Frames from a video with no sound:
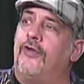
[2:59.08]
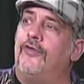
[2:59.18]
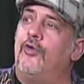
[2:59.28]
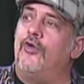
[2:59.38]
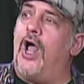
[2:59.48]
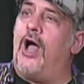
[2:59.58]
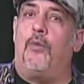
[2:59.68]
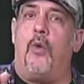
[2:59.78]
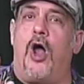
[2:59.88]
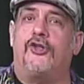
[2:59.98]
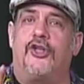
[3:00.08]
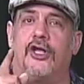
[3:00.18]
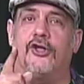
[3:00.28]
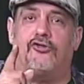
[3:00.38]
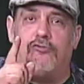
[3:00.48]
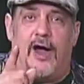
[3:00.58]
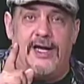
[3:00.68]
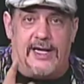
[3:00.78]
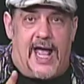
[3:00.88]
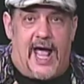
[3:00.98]
of you not watching us
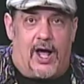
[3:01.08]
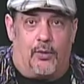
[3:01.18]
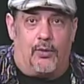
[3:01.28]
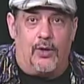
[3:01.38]
right now,